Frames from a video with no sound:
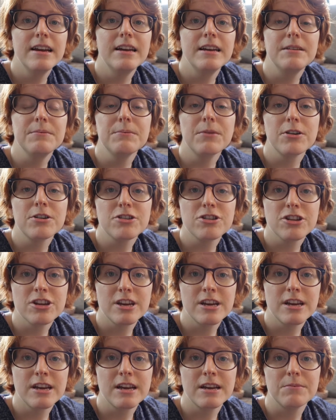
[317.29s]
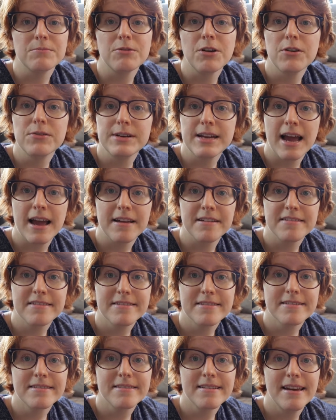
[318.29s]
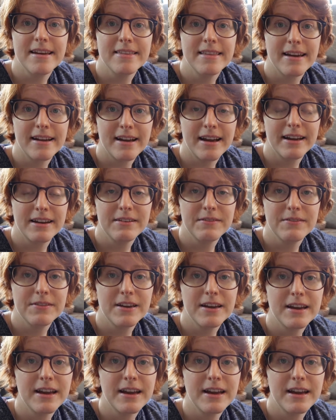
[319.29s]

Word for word: in marching and protests and that kind of thing.